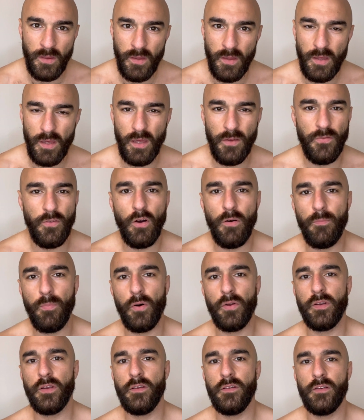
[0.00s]
If your
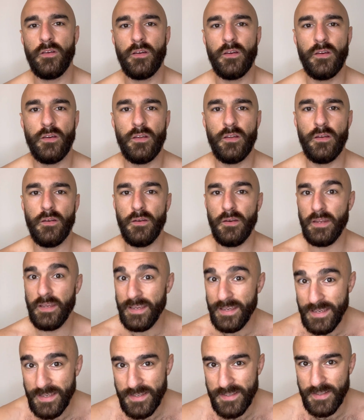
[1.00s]
body
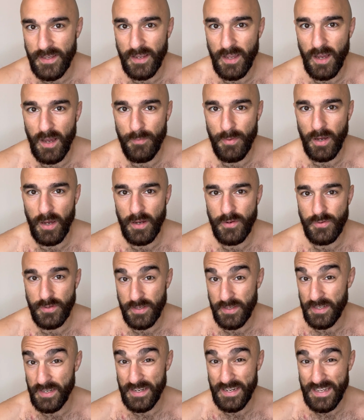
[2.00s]
needs the carbohydrates,
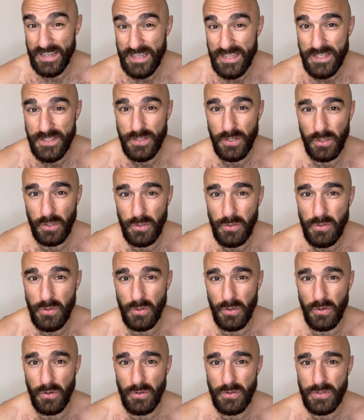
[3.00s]
it needs the
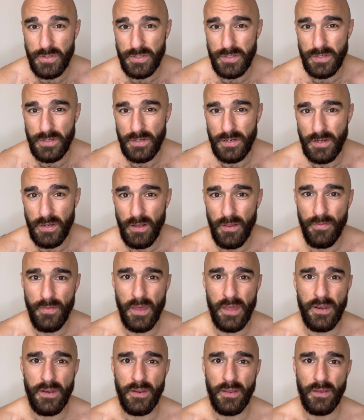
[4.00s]
glucose,
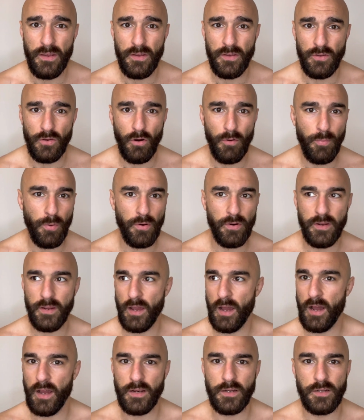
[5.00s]
then your body
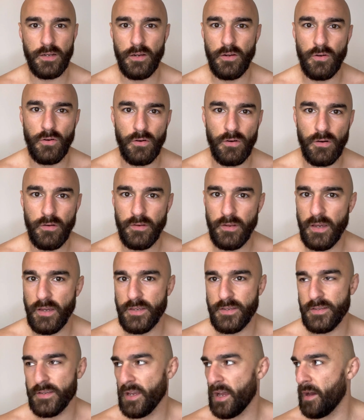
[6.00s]
can go,
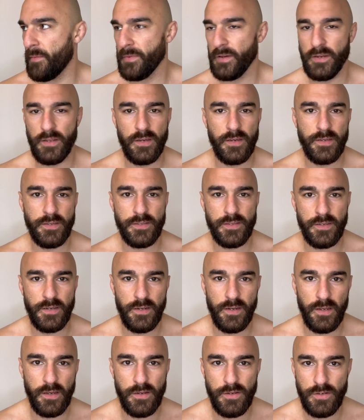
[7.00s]
yes, happy days, and
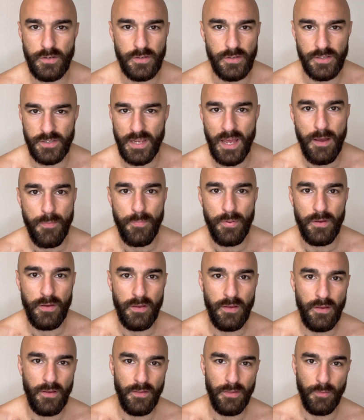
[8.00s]
it can just zap
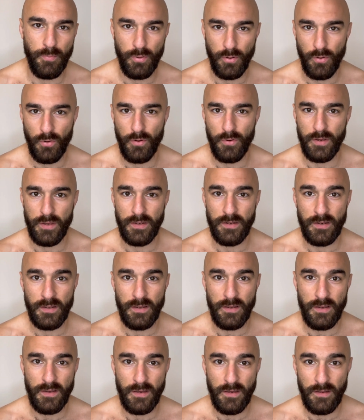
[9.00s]
the protein
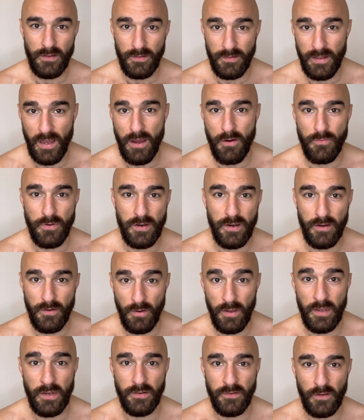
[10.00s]
down
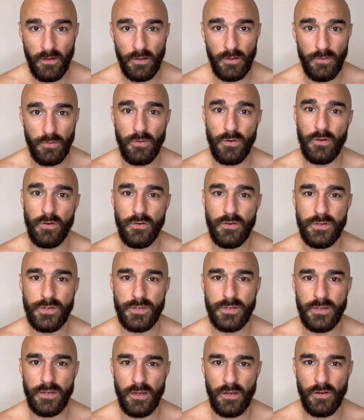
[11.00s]
into
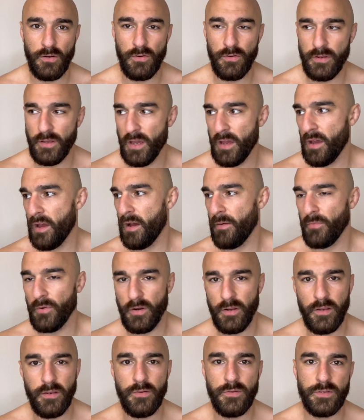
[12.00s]
glucose and go, yeah, I'm going to
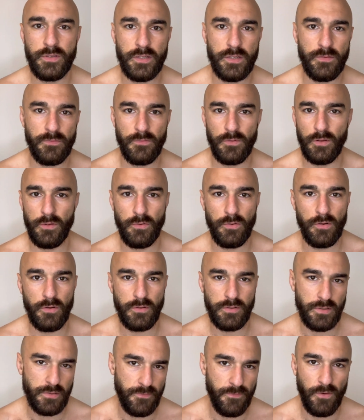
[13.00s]
use this
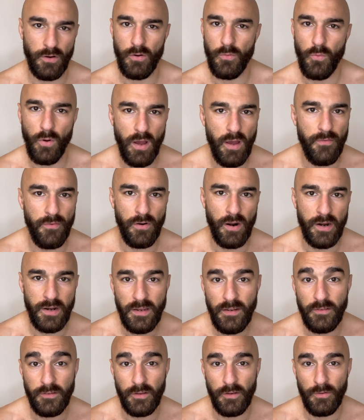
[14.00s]
glucose for whatever I
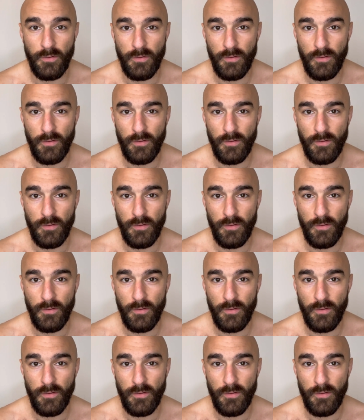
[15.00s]
need to.